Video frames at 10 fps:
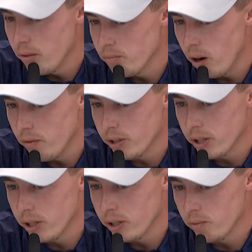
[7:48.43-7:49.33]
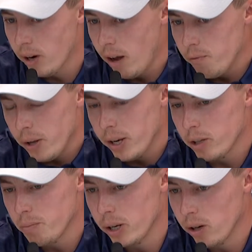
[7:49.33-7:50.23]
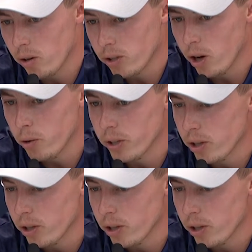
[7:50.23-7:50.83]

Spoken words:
Obviously, when I've played it, it's been in October, so